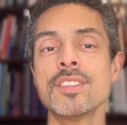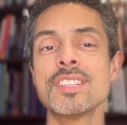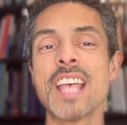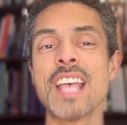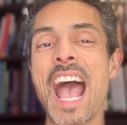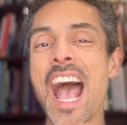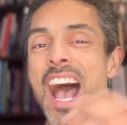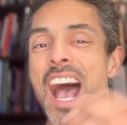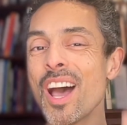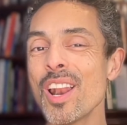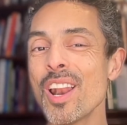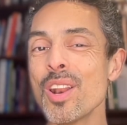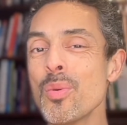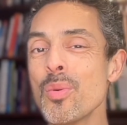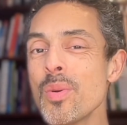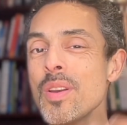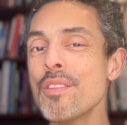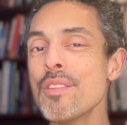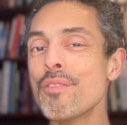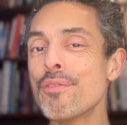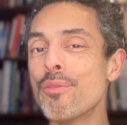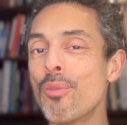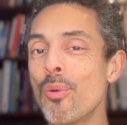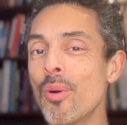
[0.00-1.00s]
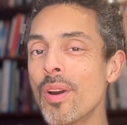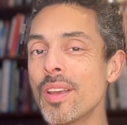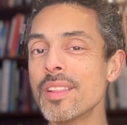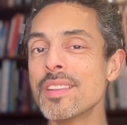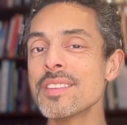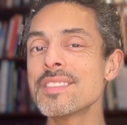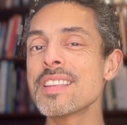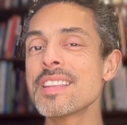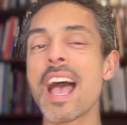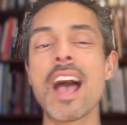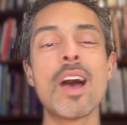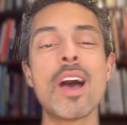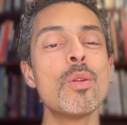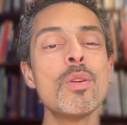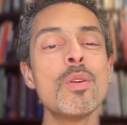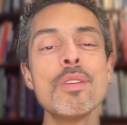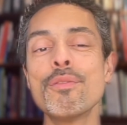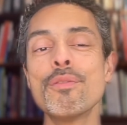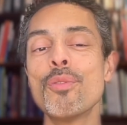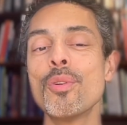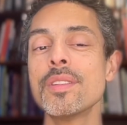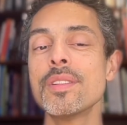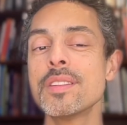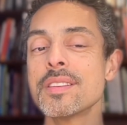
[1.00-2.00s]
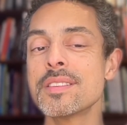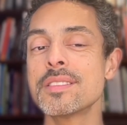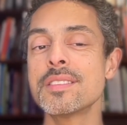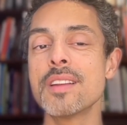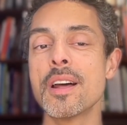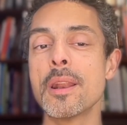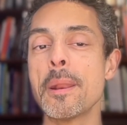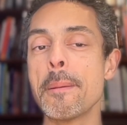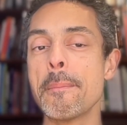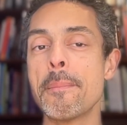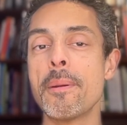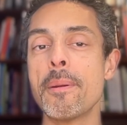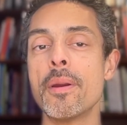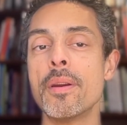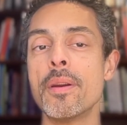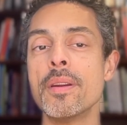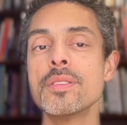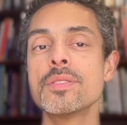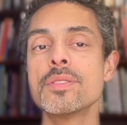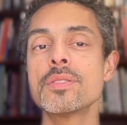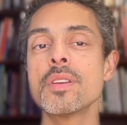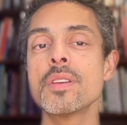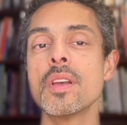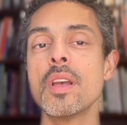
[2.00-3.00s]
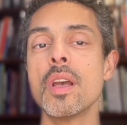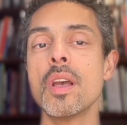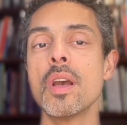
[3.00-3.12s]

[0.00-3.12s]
So how do we avoid this? How do we avoid this done appearance?